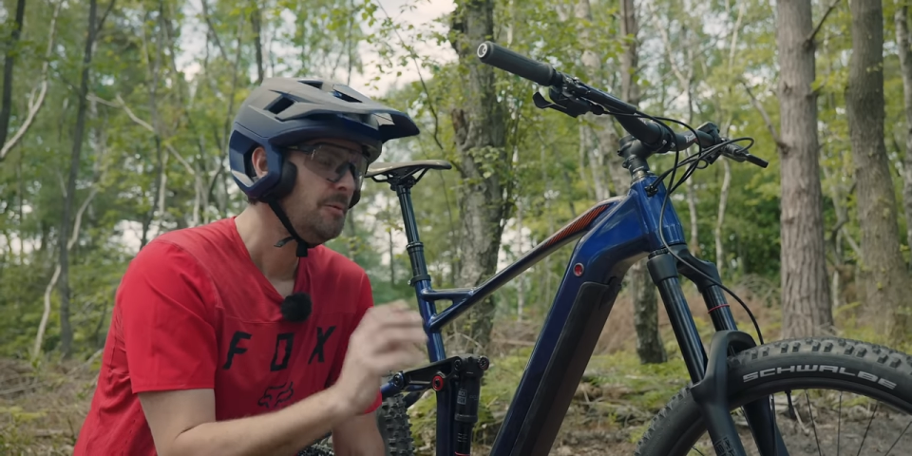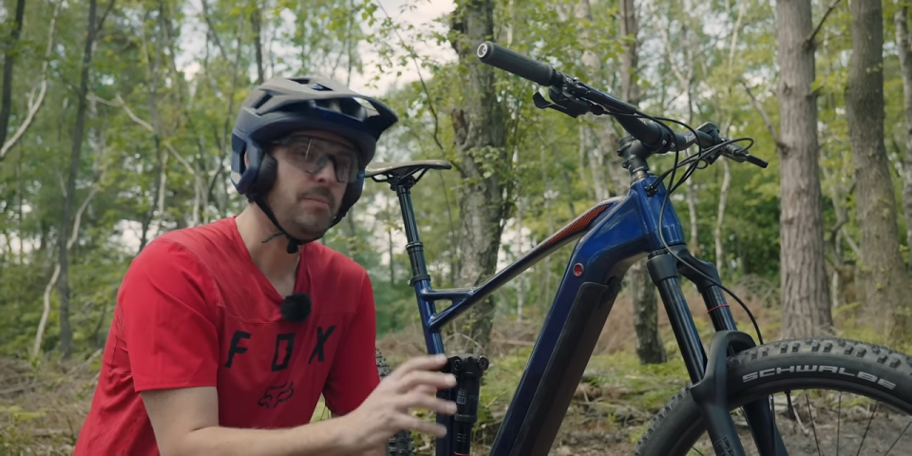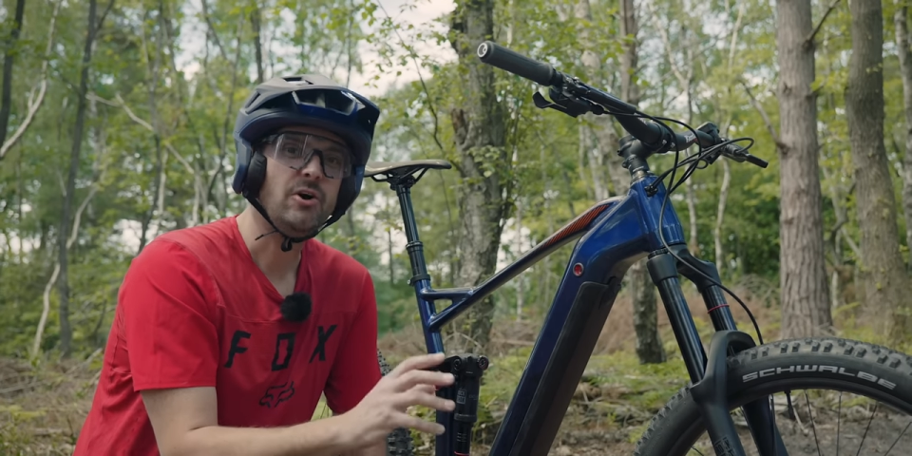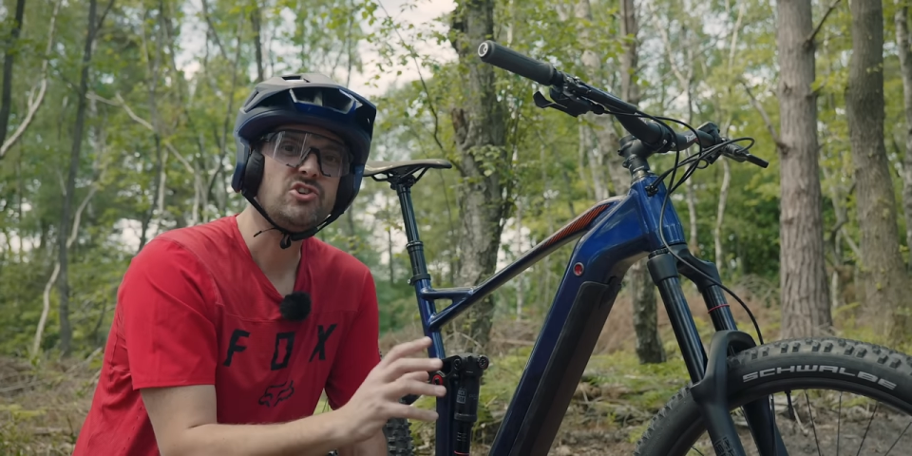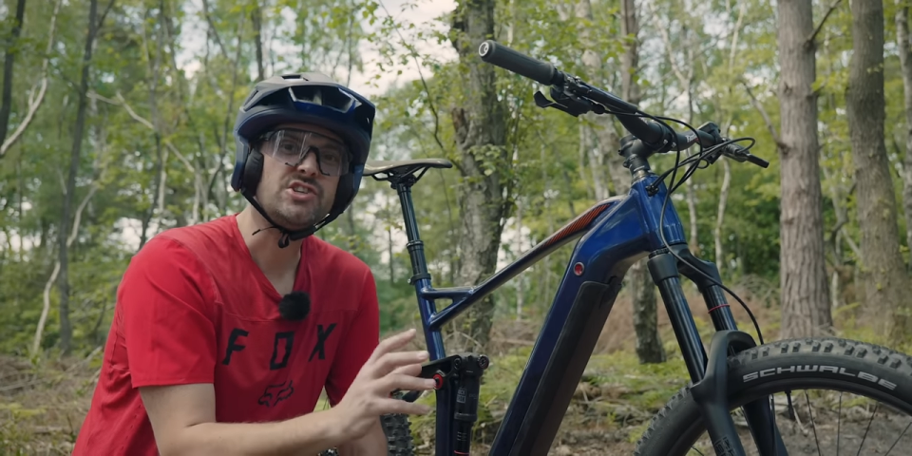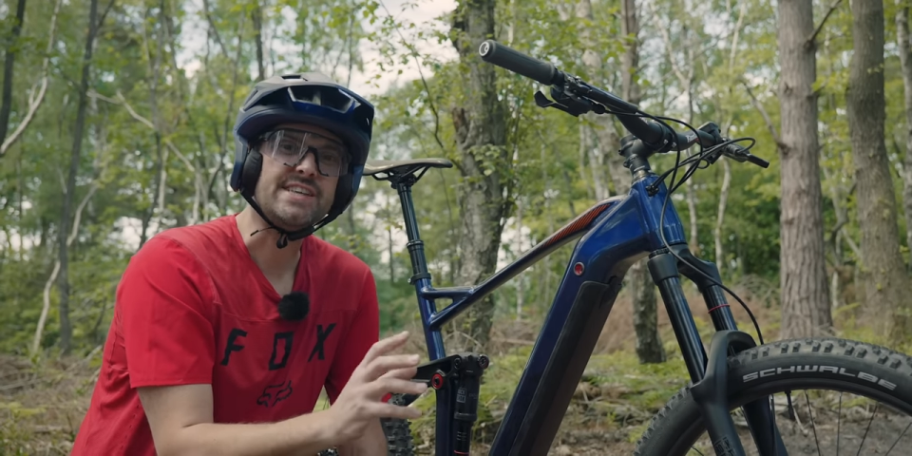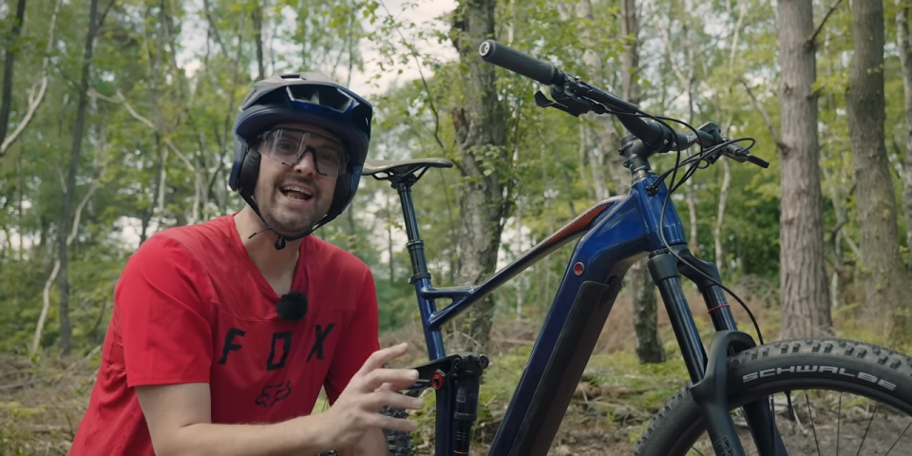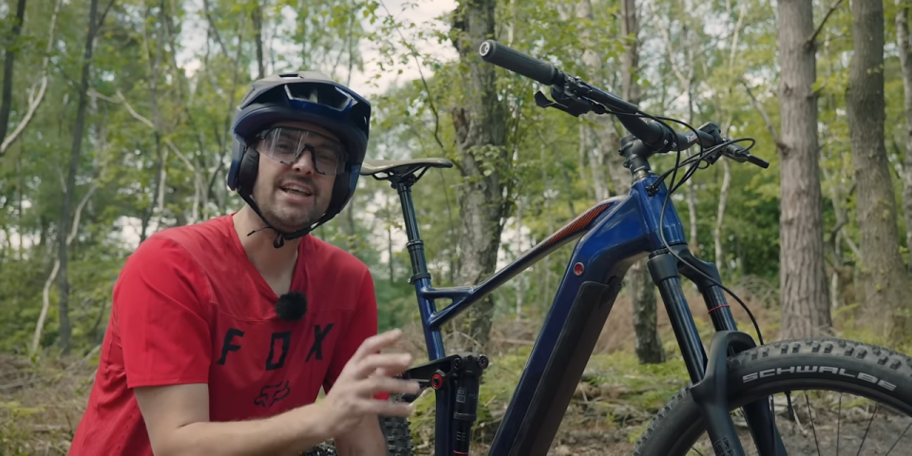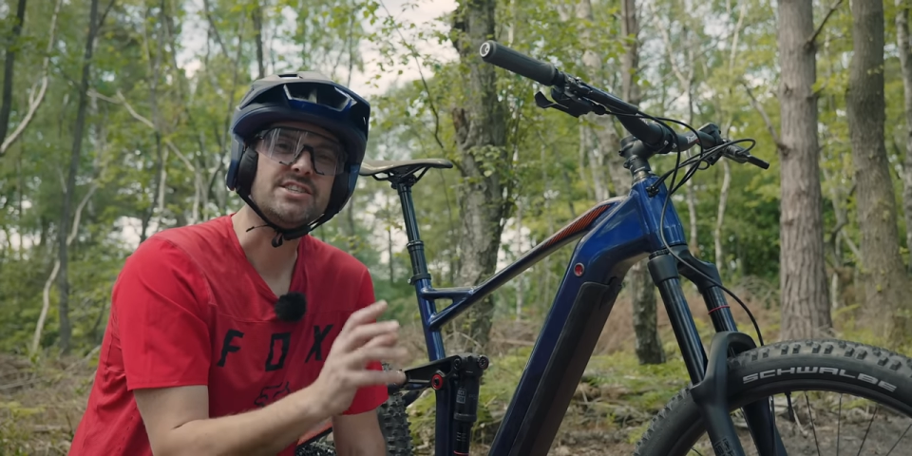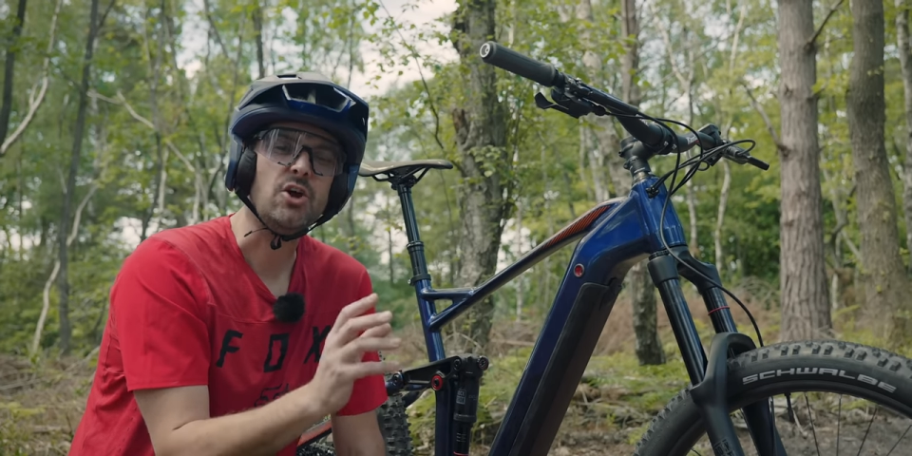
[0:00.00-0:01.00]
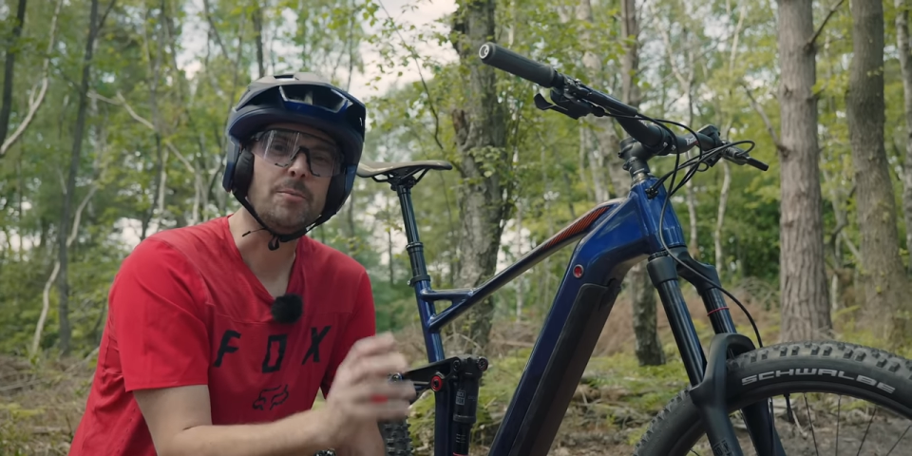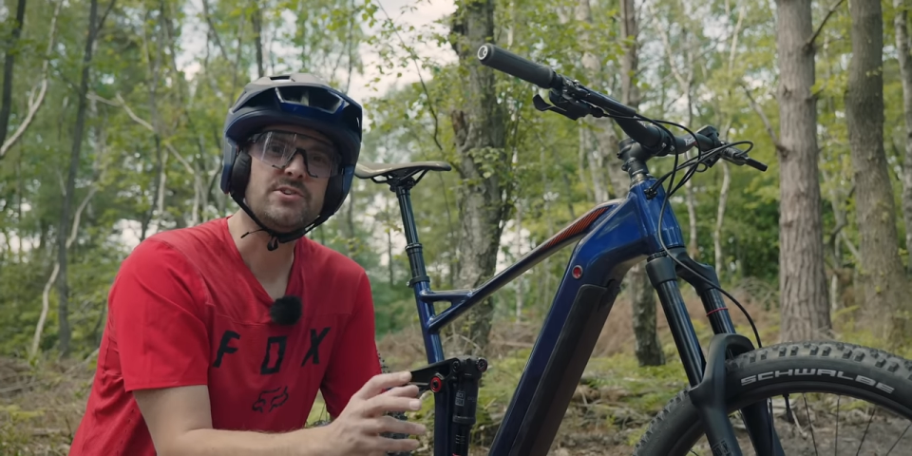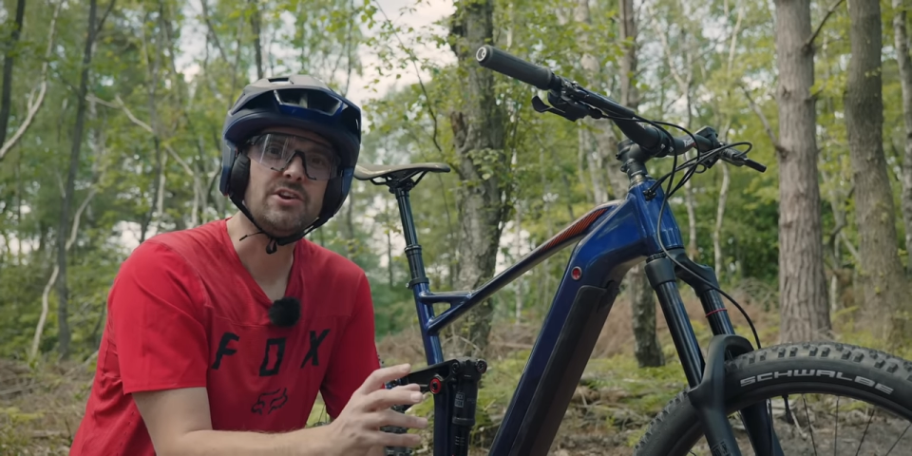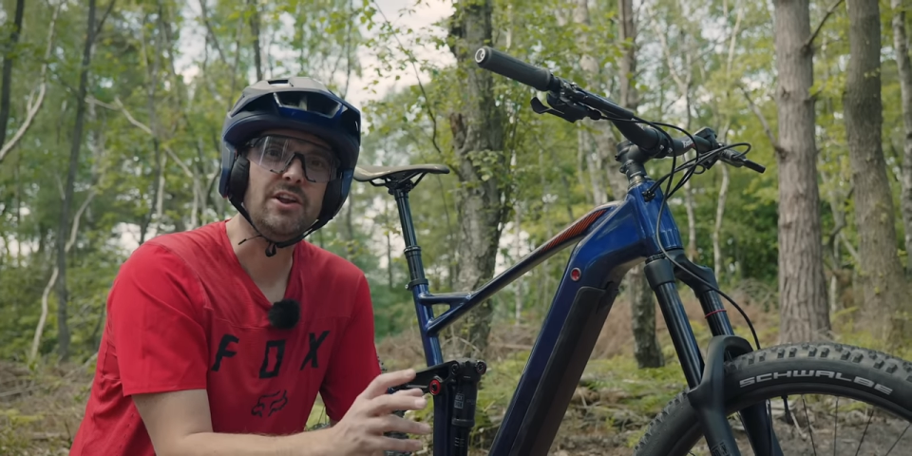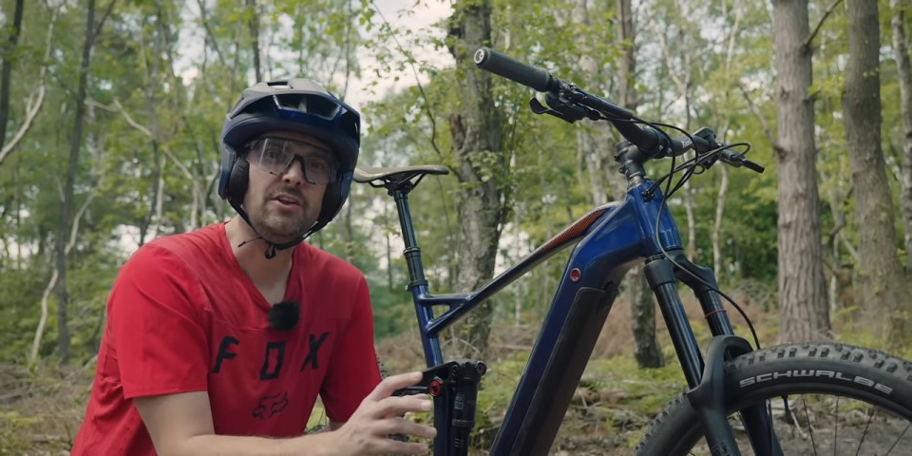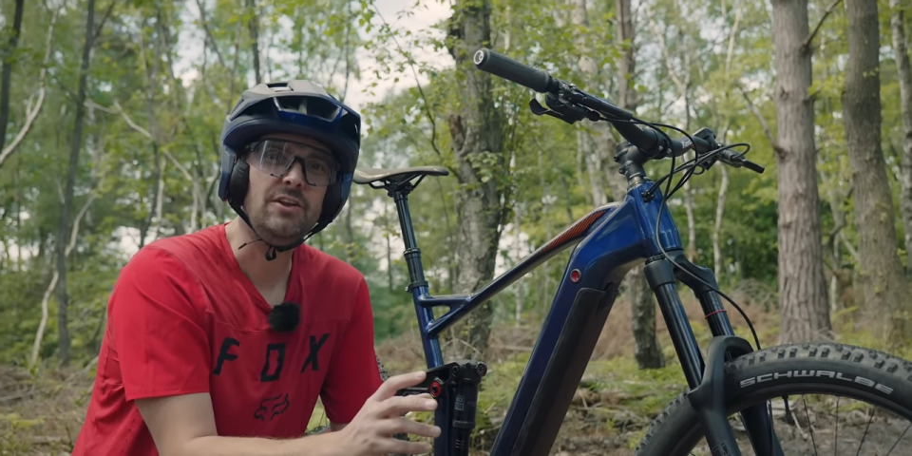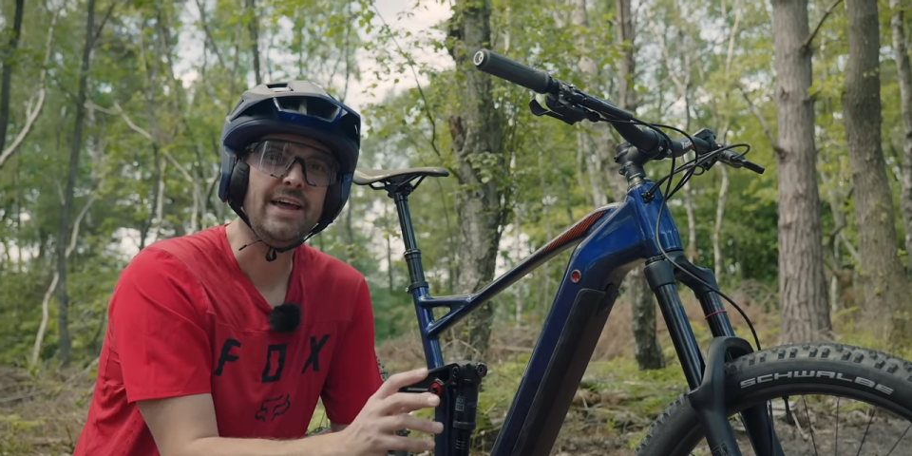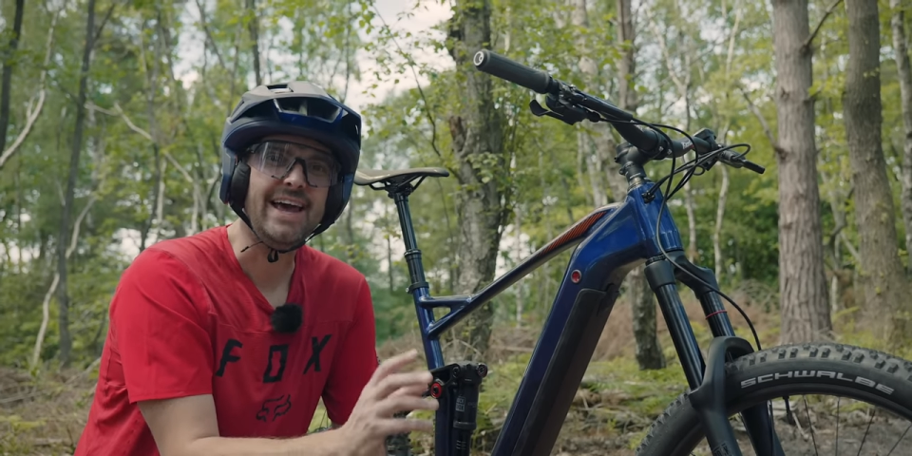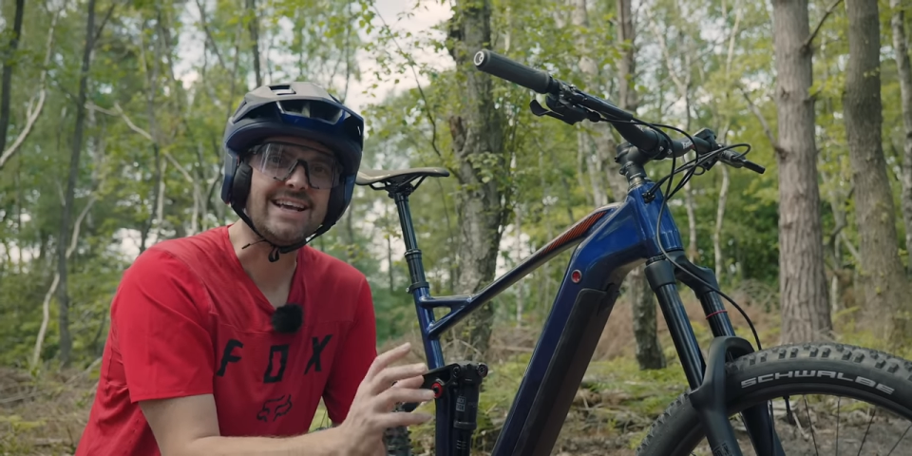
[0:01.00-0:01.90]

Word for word: Bosch sell as an optional